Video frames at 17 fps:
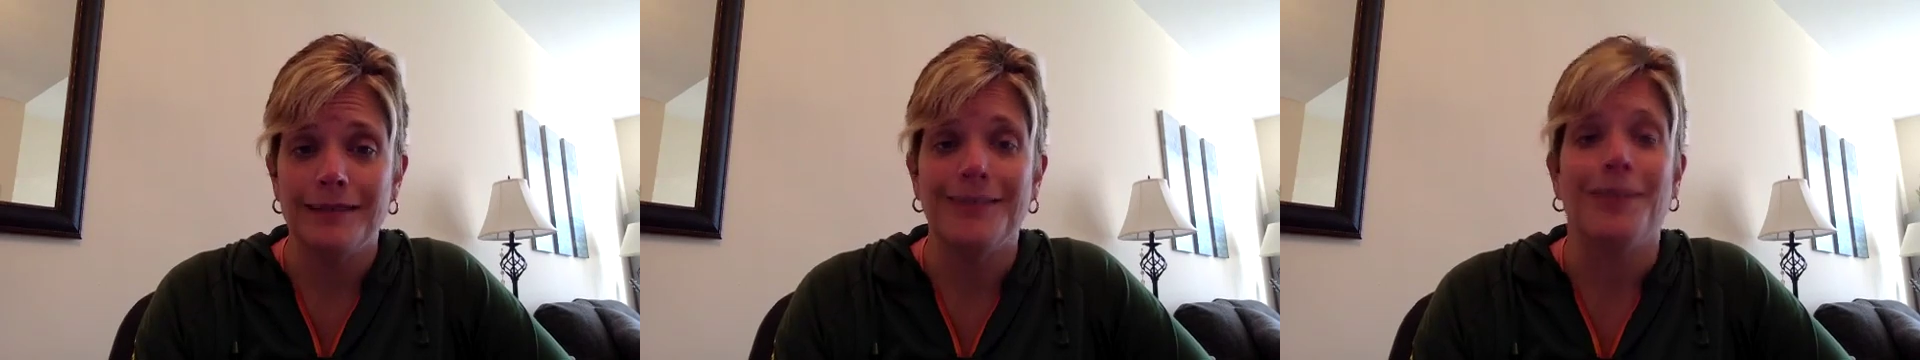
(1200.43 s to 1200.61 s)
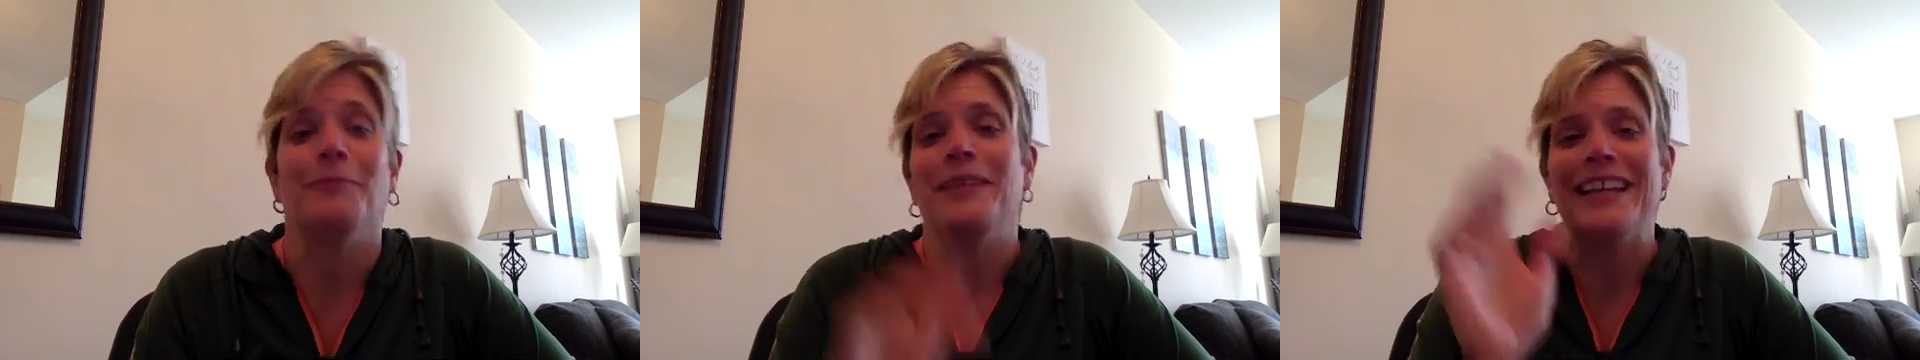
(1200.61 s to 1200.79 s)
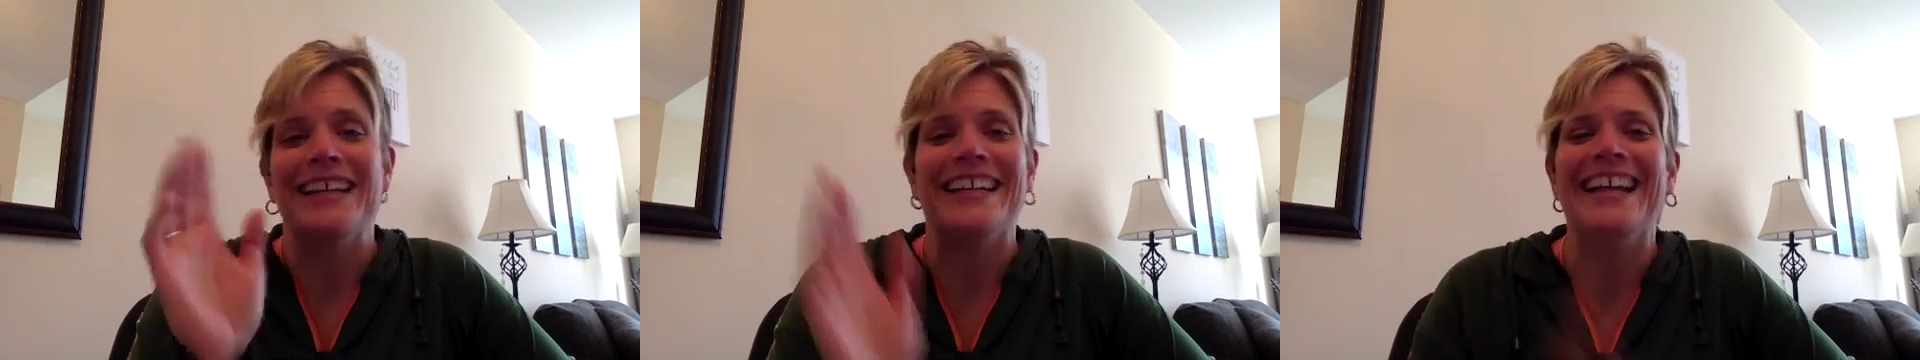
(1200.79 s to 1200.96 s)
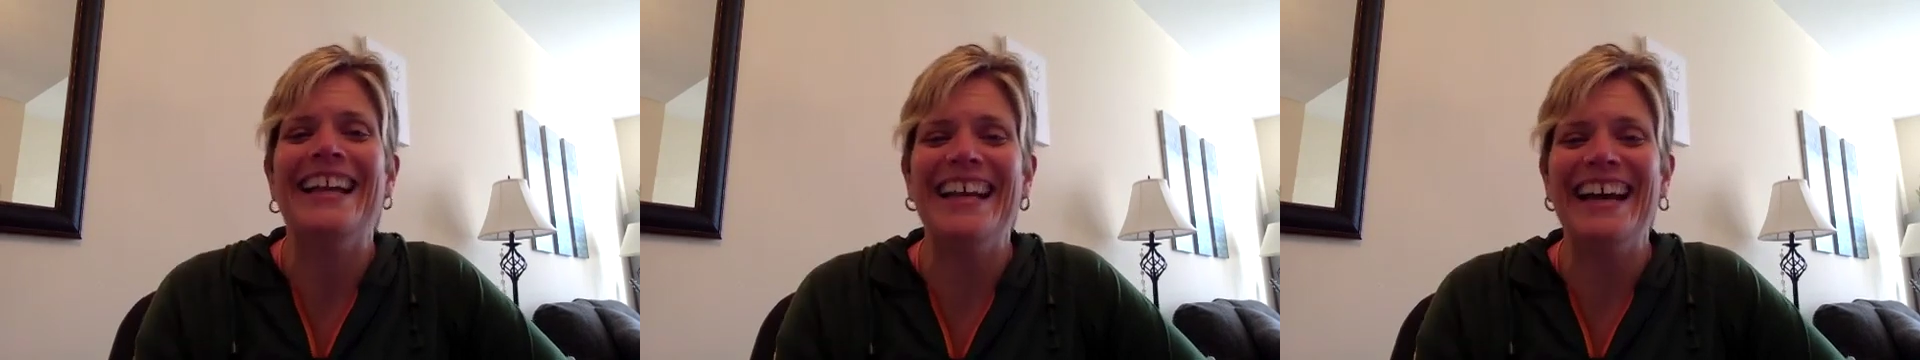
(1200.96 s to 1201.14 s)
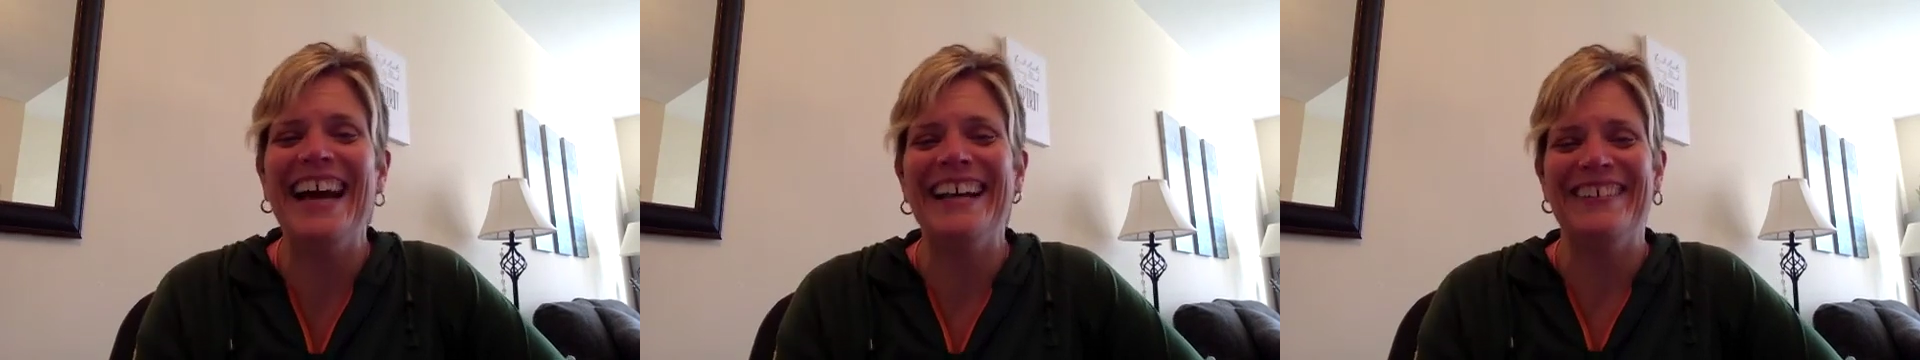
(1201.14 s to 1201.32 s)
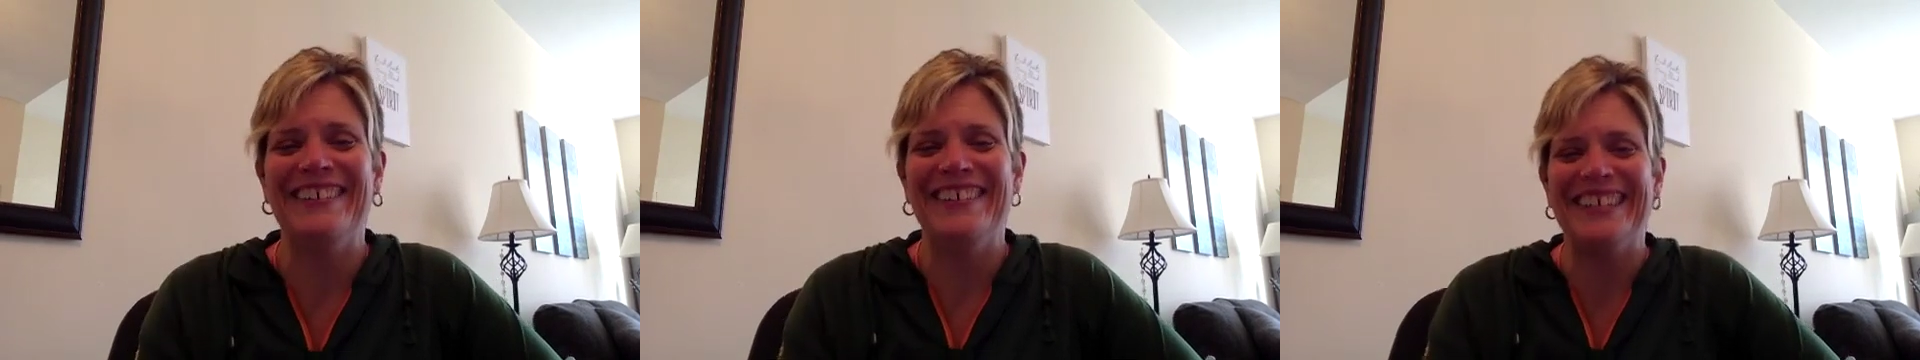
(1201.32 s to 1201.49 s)
No, kidding.
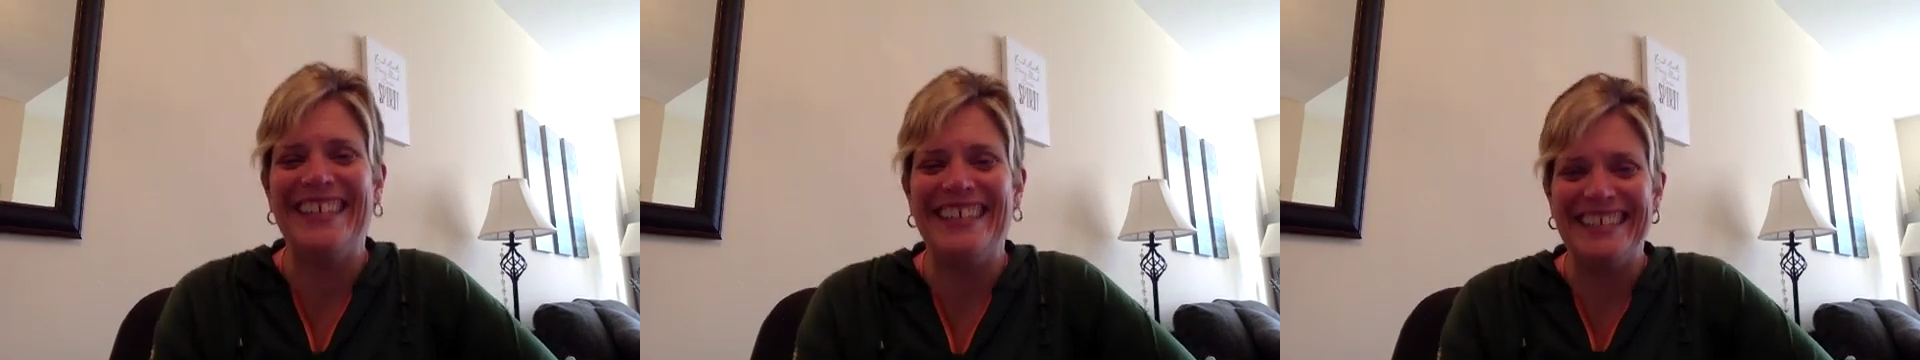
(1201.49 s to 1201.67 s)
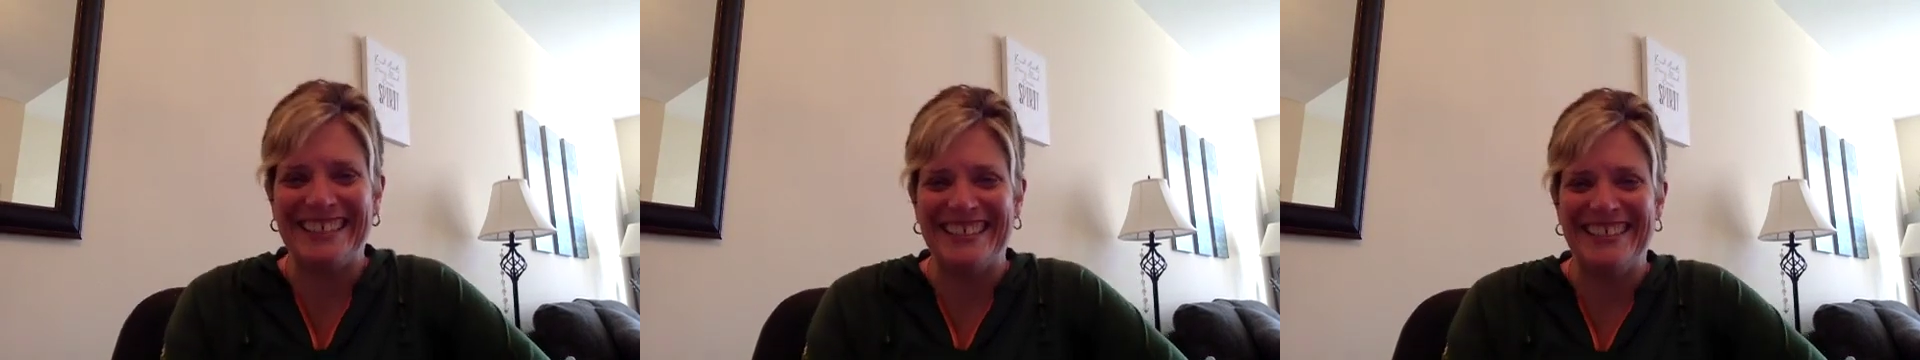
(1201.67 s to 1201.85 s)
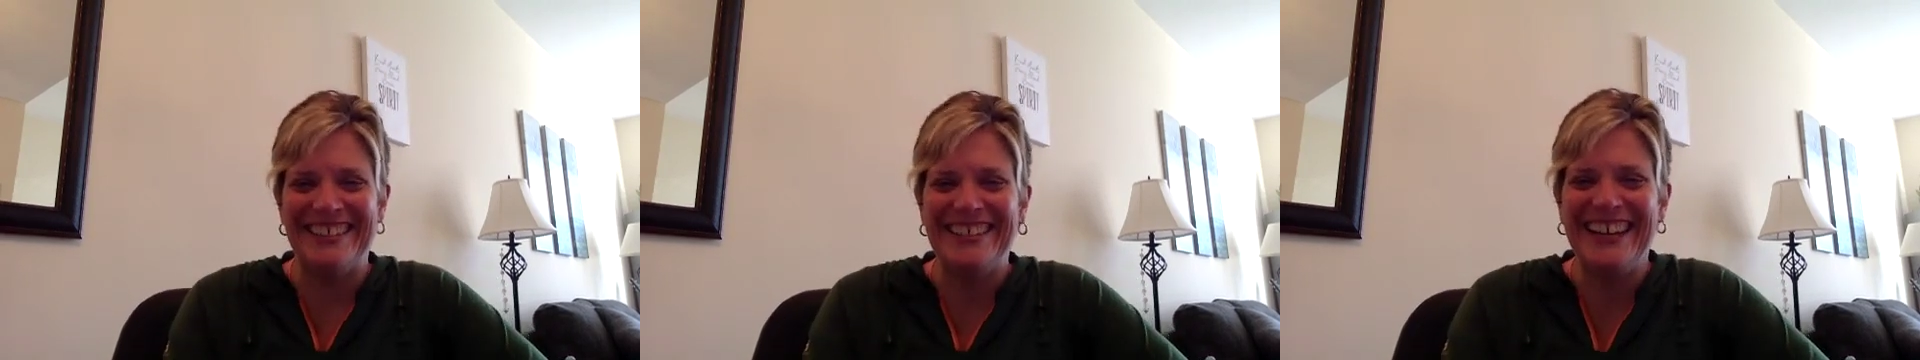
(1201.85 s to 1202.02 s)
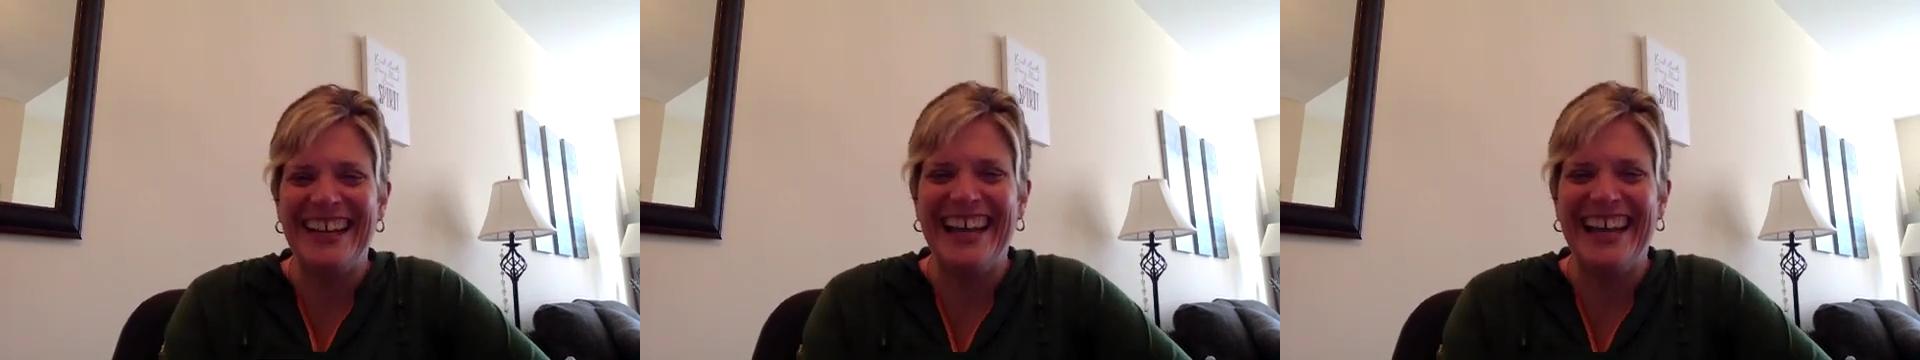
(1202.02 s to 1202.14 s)
I really do.